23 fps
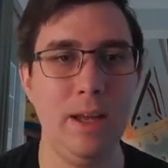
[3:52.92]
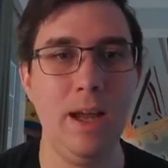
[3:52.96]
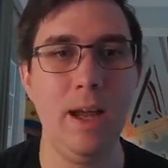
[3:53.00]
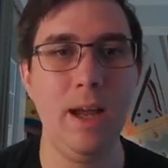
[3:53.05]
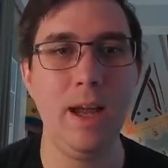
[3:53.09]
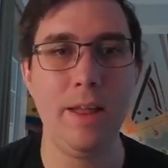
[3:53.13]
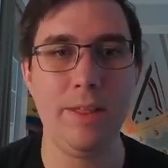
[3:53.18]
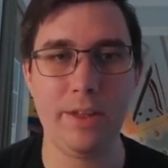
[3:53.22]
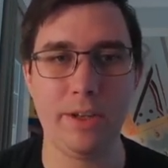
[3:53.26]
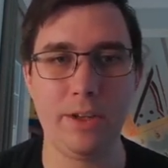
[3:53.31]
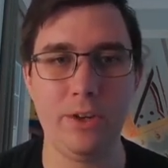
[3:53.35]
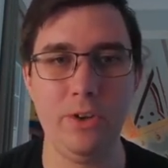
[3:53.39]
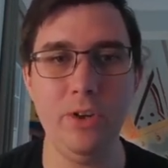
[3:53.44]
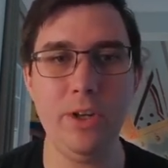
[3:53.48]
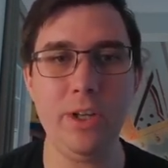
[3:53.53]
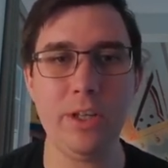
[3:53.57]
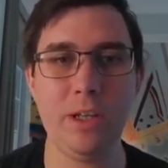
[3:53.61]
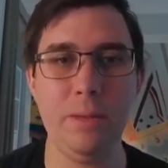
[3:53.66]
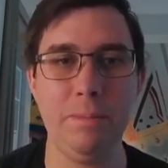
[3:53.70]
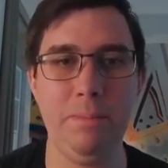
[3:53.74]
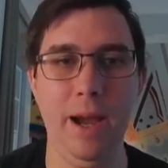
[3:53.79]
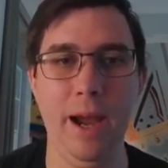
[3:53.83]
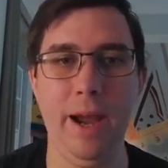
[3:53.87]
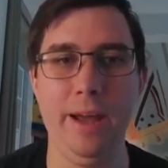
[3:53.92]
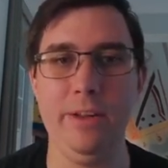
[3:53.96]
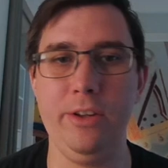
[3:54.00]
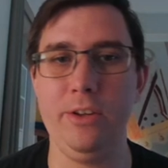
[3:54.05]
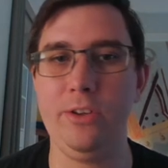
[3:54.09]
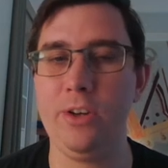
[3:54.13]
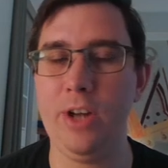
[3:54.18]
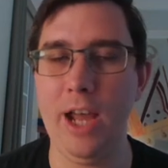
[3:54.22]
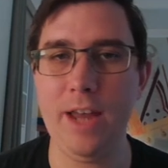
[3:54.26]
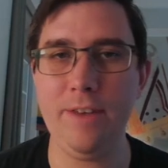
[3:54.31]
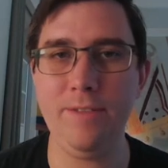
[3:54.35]
The Cuda compiler,
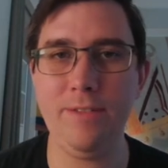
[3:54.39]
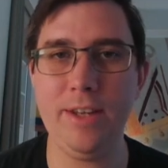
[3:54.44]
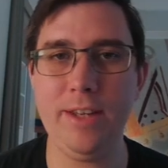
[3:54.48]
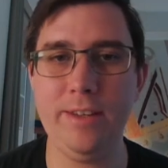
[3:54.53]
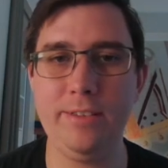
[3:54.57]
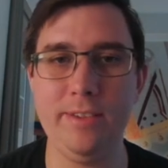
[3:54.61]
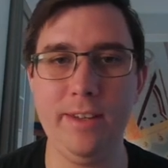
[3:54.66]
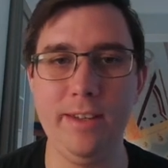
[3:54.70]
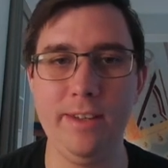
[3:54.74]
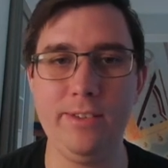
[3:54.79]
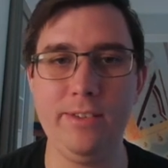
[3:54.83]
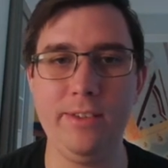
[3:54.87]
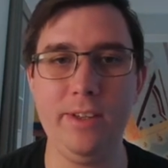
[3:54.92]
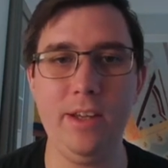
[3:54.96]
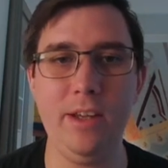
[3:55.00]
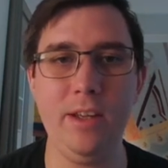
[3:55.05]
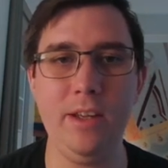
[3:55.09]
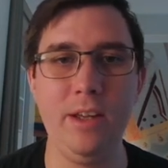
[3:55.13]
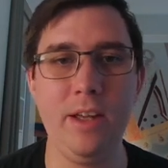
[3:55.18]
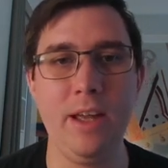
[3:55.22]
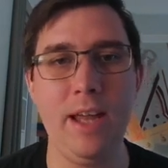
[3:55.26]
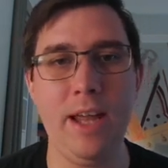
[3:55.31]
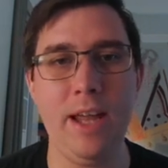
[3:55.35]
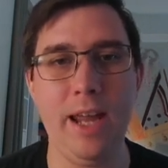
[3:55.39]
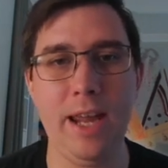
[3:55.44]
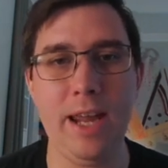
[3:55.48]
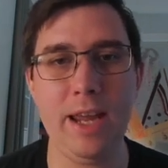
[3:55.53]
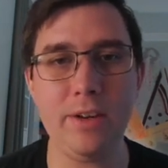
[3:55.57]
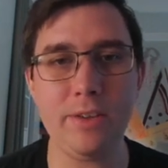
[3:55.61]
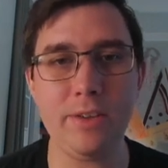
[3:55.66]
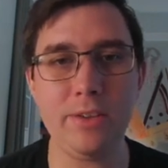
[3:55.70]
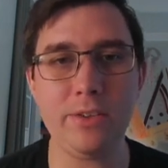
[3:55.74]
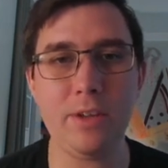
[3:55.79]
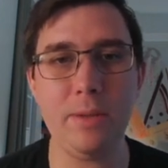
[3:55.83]
NVCC,
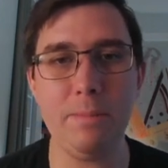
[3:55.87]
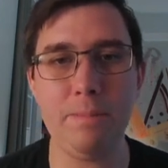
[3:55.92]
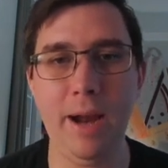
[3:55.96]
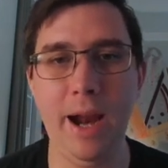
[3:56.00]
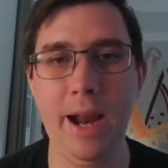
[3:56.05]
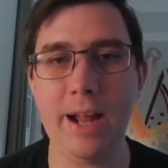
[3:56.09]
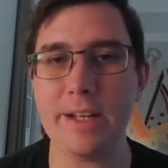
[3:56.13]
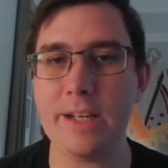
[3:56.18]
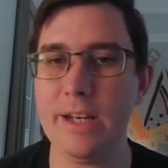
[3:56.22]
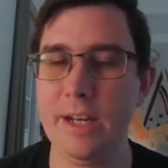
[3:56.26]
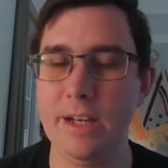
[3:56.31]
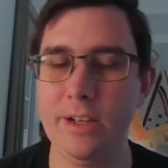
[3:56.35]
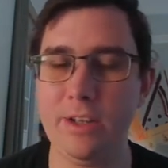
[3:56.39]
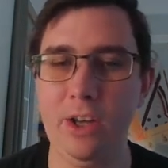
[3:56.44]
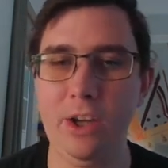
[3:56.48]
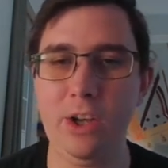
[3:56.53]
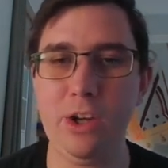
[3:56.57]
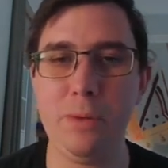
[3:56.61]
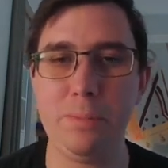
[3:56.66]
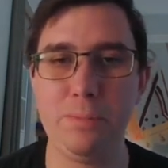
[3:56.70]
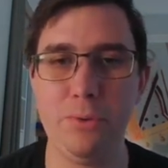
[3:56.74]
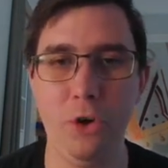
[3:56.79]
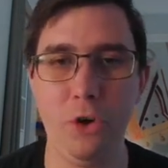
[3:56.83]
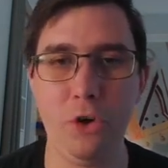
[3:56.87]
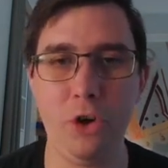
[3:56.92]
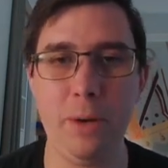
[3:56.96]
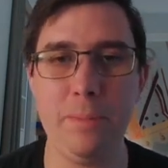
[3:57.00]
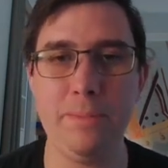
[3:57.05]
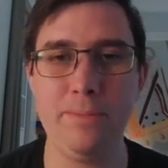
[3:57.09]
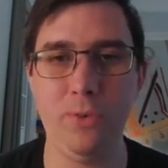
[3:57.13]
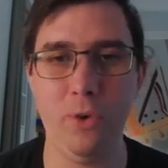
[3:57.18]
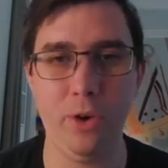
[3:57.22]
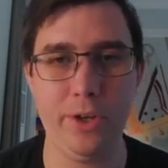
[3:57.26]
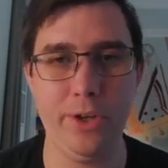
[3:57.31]
handles compiling the entire program
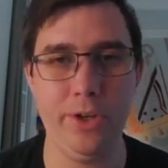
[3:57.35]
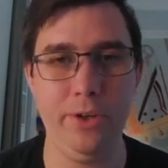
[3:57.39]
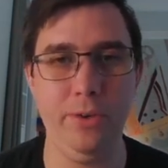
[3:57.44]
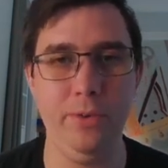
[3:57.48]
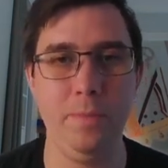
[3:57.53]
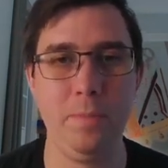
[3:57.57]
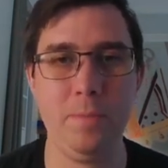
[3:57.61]
for you.